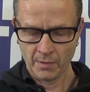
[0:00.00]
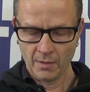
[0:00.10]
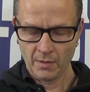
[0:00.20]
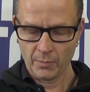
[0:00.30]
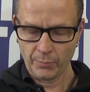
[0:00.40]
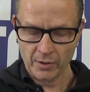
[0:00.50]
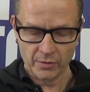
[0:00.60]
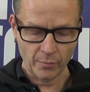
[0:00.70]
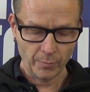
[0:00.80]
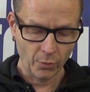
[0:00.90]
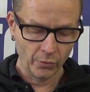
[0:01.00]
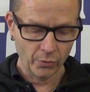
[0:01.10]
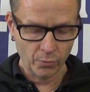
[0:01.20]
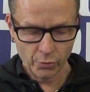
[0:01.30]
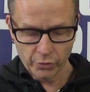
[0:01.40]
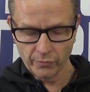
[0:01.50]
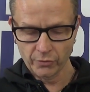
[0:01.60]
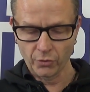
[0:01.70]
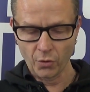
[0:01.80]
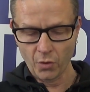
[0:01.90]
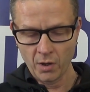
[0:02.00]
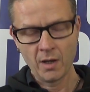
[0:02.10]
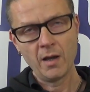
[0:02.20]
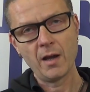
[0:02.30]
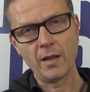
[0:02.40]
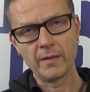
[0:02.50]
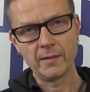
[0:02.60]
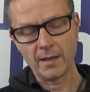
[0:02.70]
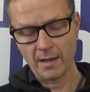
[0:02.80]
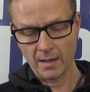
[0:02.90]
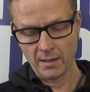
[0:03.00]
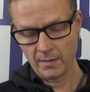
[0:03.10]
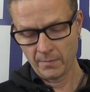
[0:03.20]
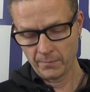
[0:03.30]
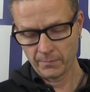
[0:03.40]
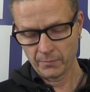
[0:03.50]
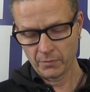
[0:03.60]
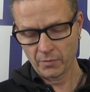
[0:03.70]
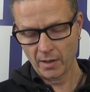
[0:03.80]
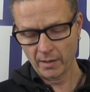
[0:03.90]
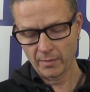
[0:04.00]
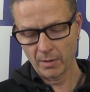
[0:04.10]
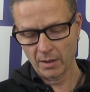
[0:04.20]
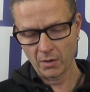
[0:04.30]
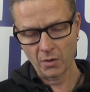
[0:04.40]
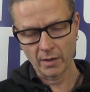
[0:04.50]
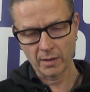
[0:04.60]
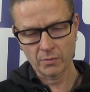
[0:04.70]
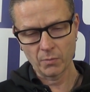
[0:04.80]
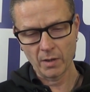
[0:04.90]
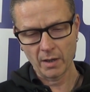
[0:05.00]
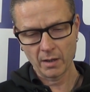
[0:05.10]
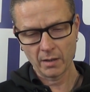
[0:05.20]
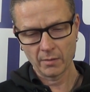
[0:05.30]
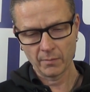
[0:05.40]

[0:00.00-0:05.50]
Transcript: The press of a button, the whoosh of the door, and the day, dragging me along in its wake.